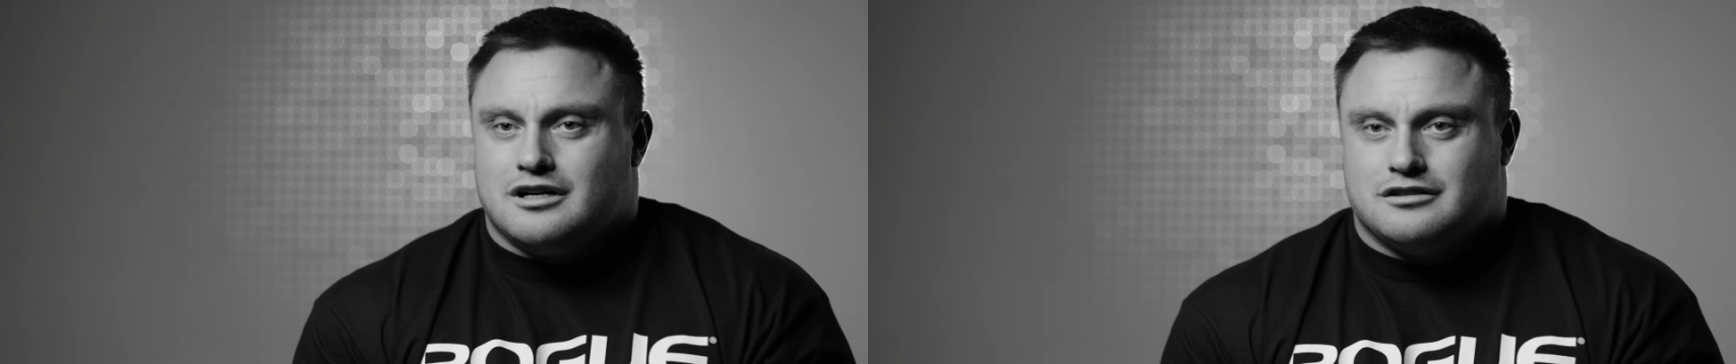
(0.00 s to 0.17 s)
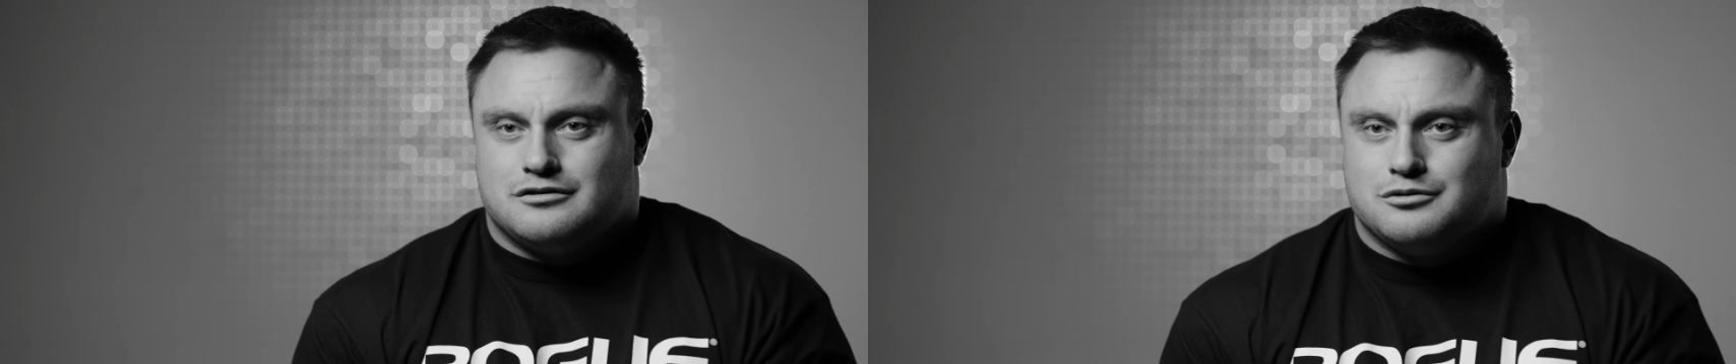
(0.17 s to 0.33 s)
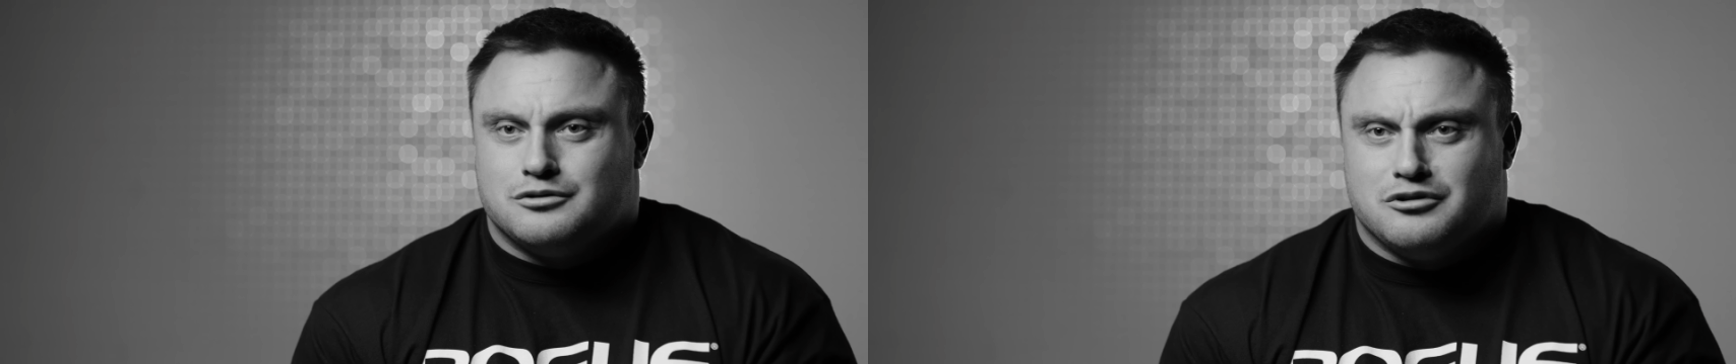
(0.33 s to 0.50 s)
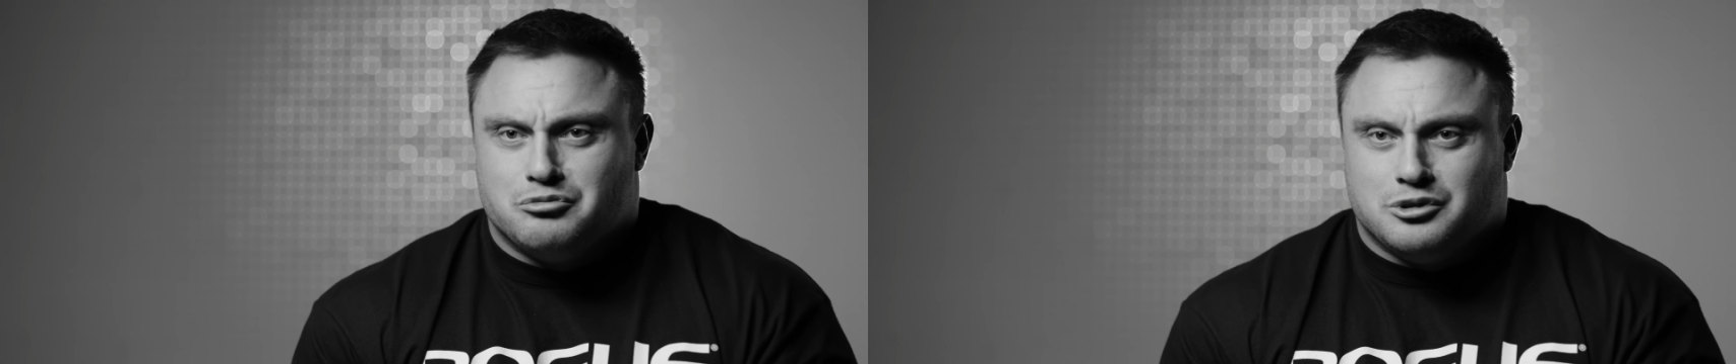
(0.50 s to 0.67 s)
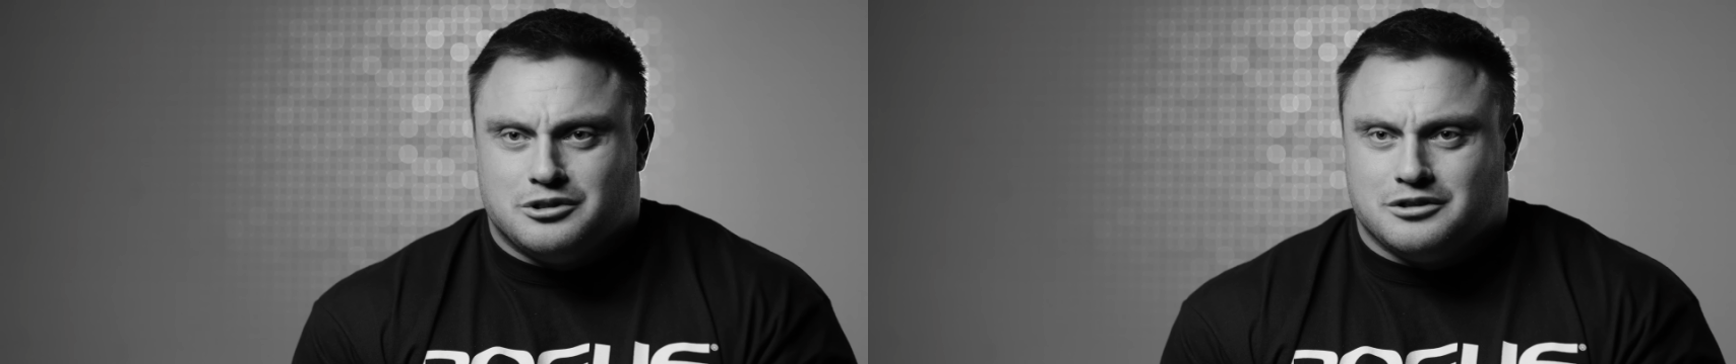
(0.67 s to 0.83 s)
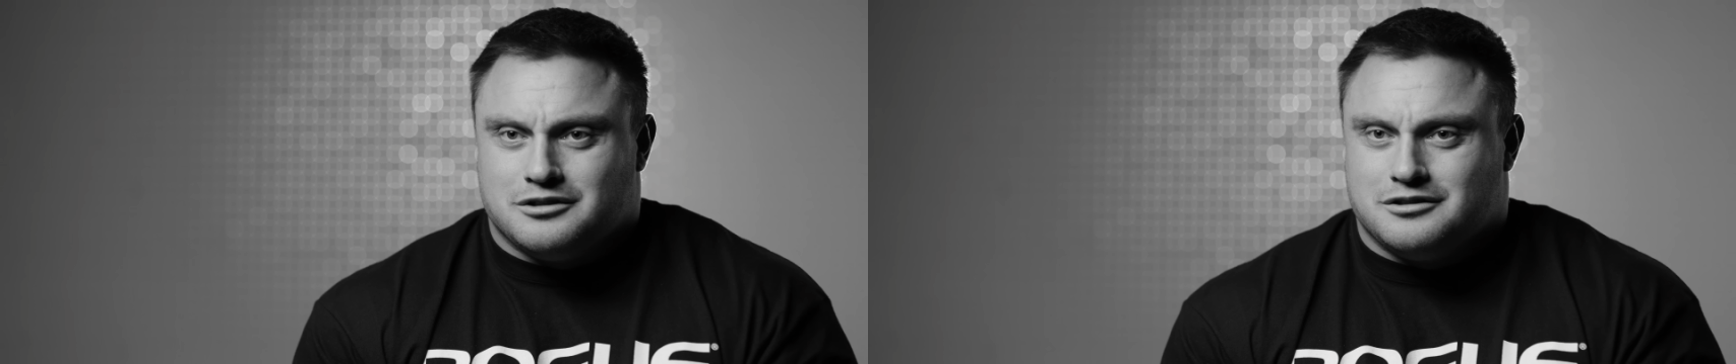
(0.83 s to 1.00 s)
guys who
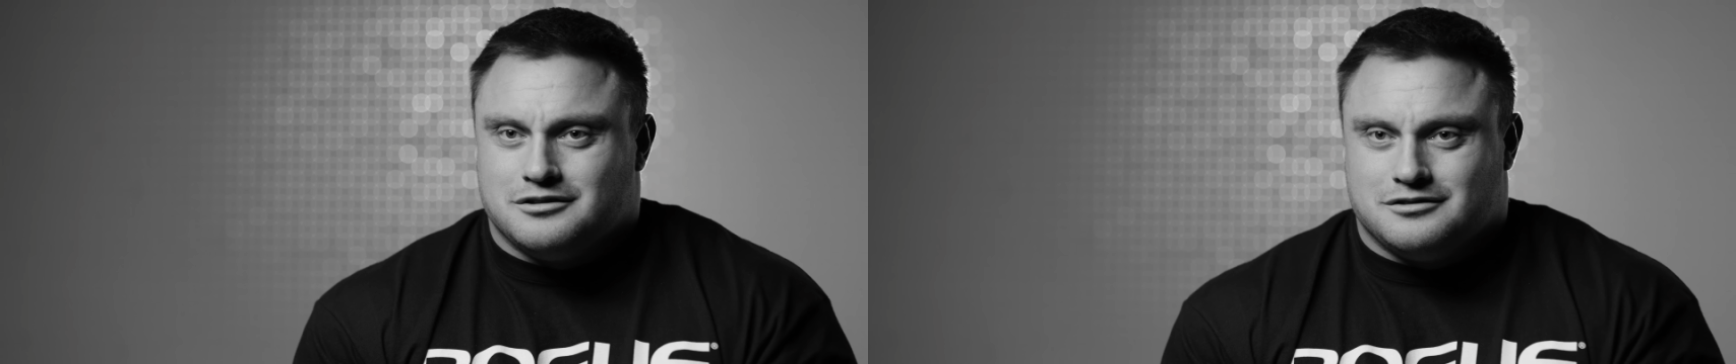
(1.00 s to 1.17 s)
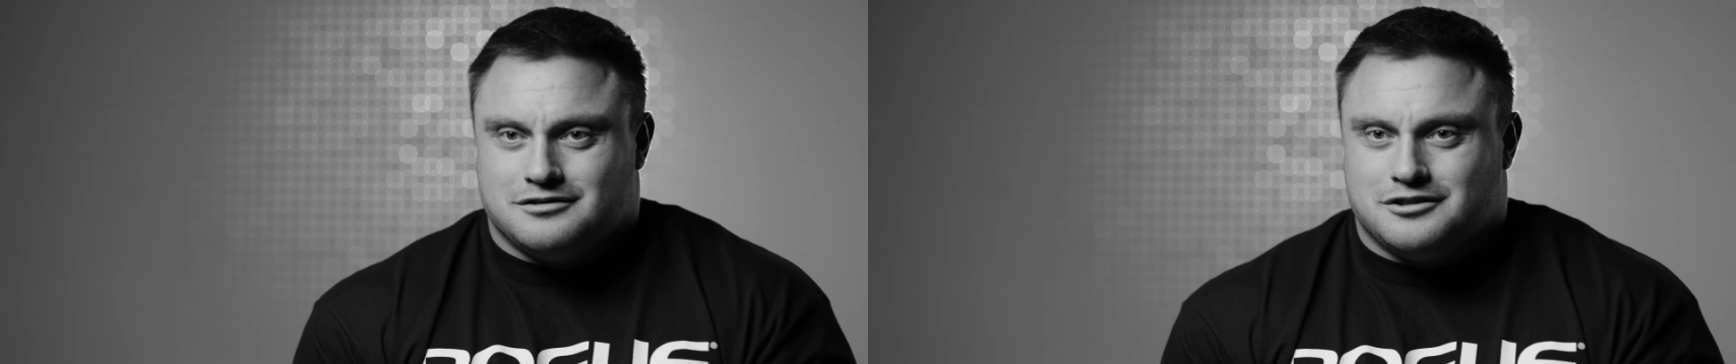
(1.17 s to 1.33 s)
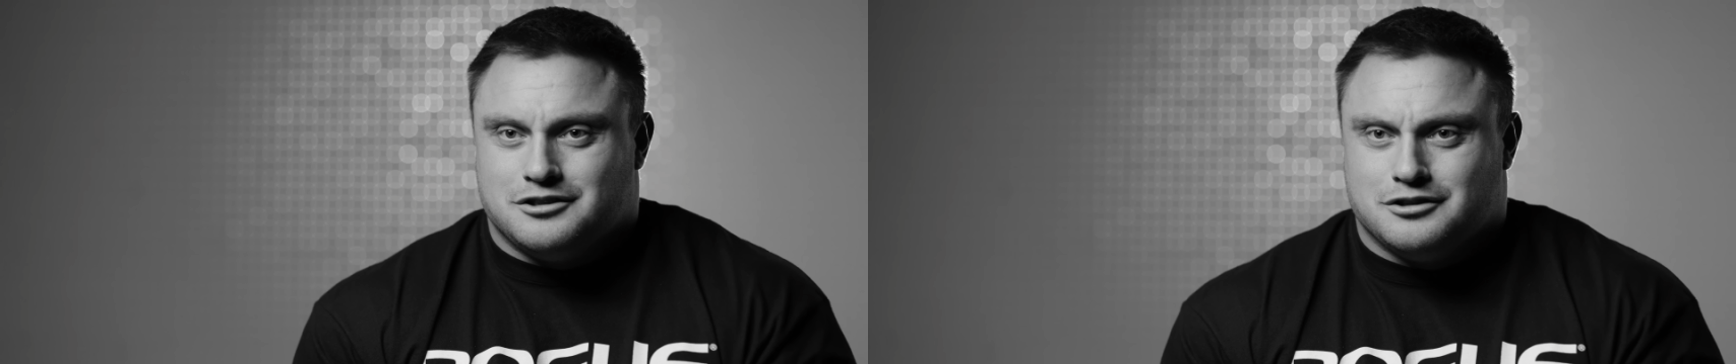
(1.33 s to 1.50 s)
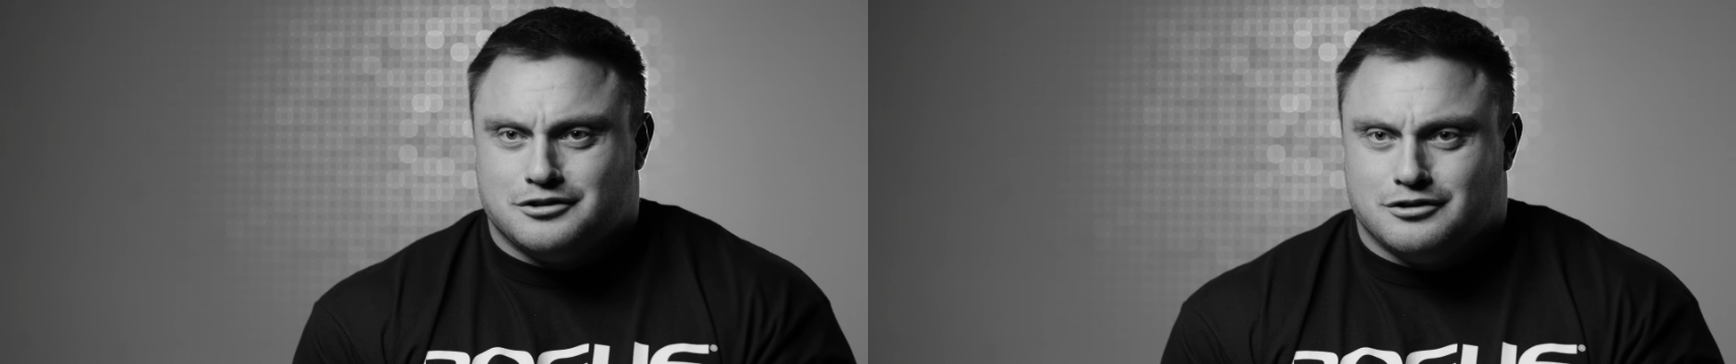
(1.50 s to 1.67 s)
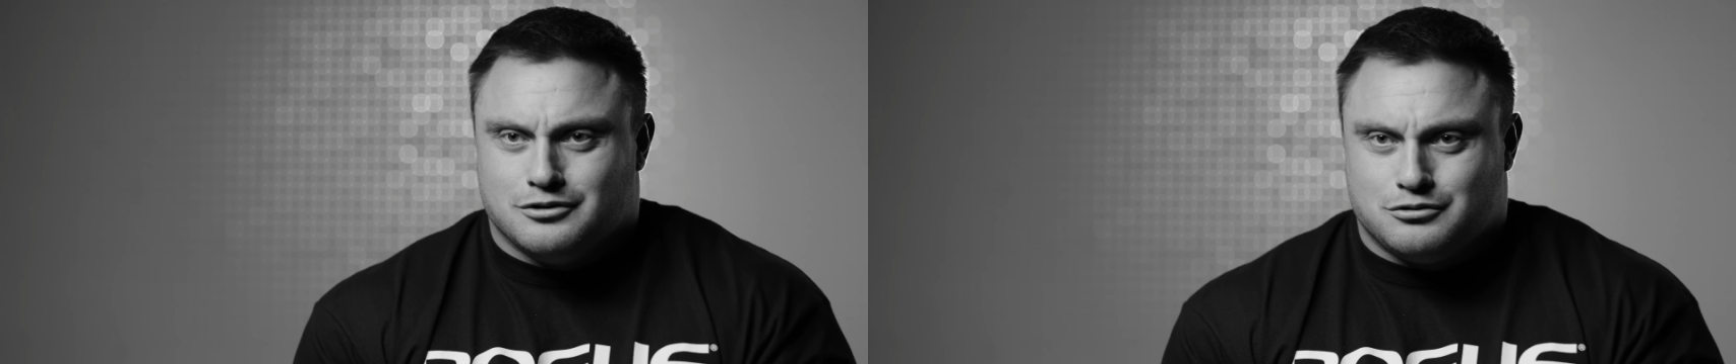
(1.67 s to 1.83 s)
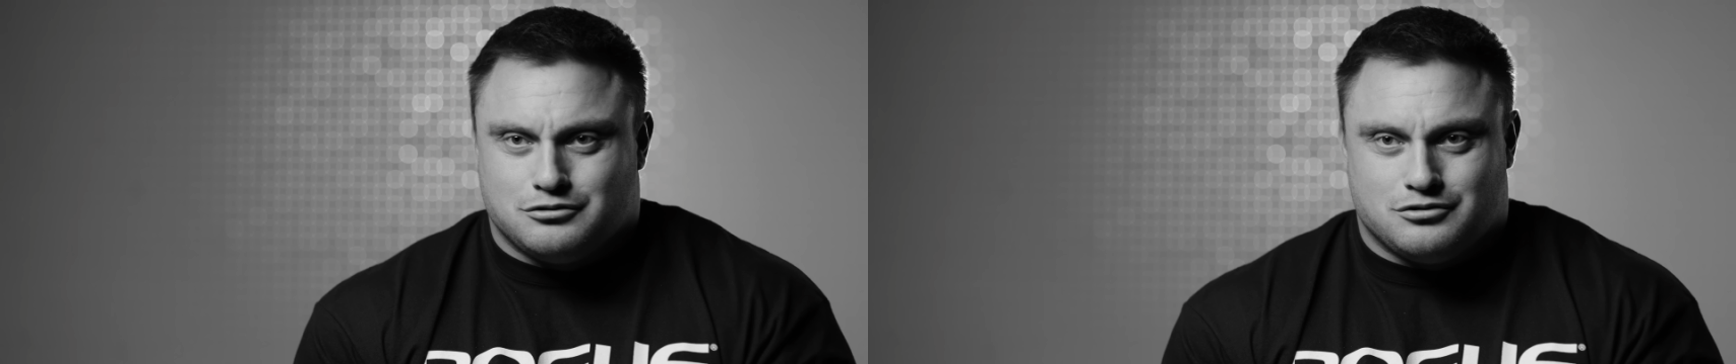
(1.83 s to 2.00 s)
competing here
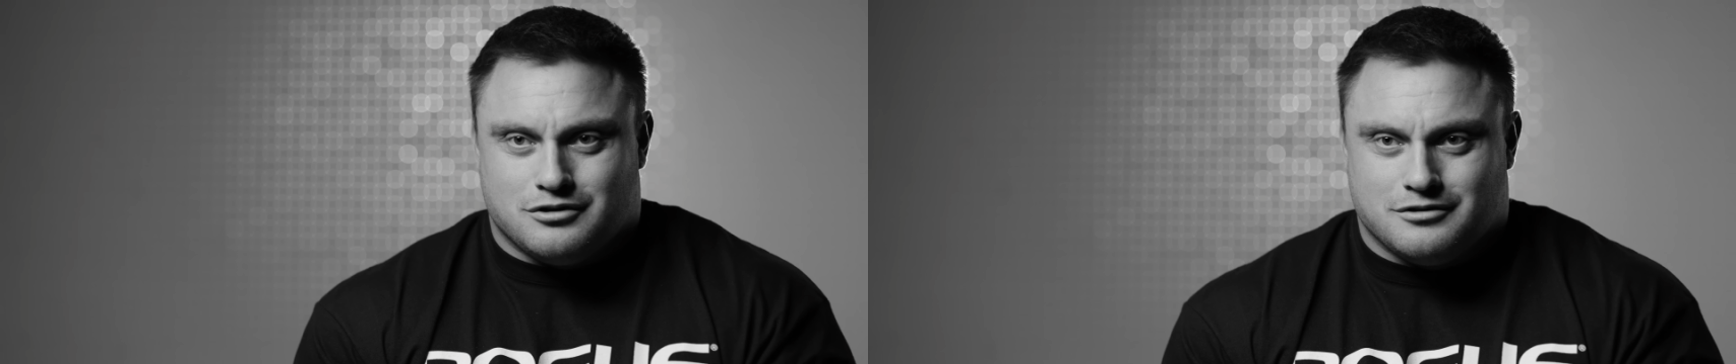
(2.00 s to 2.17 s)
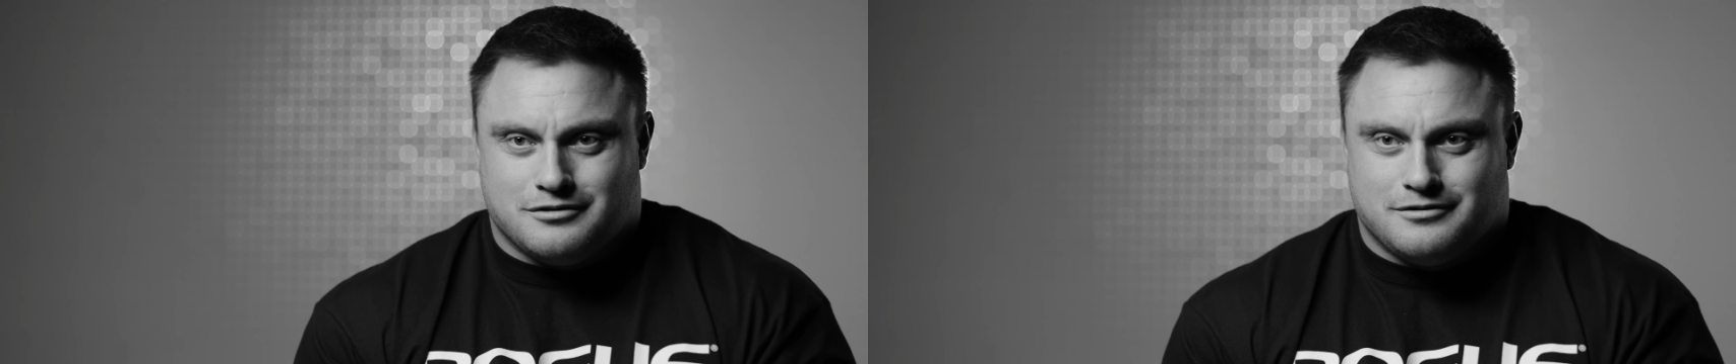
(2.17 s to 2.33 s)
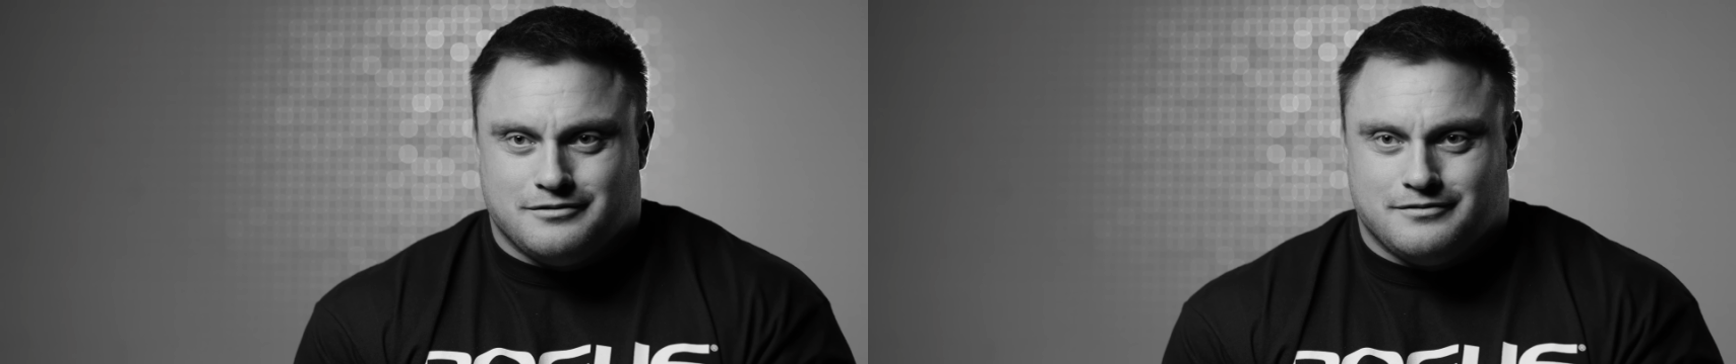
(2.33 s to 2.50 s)
look strong.